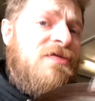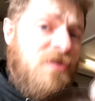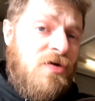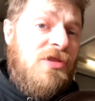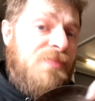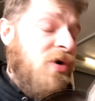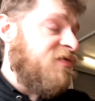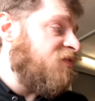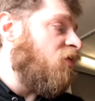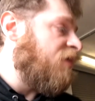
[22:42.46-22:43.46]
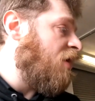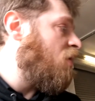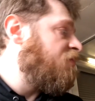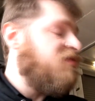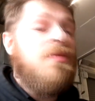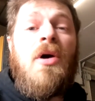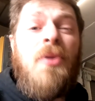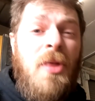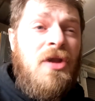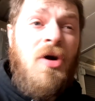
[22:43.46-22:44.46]
So I've got the box sorted out, I'm just about
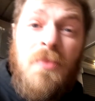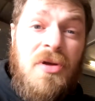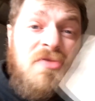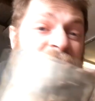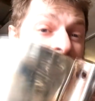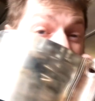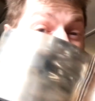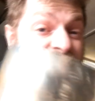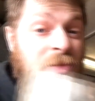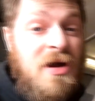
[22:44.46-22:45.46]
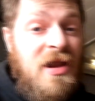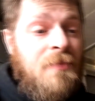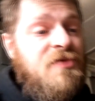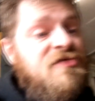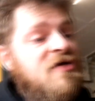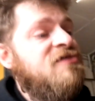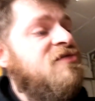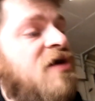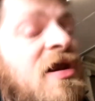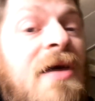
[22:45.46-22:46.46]
to put that on, but I'm just polishing up my clamp. So this
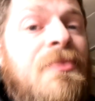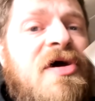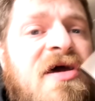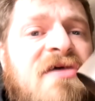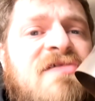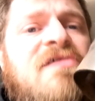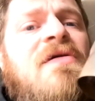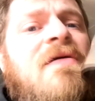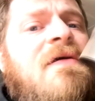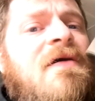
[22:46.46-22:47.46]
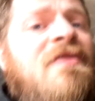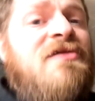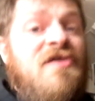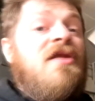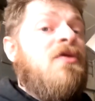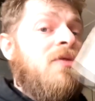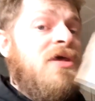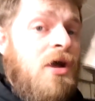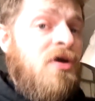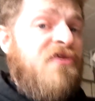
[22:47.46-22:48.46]
clamp is the genuine
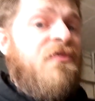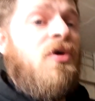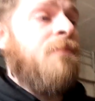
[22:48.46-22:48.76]
ERF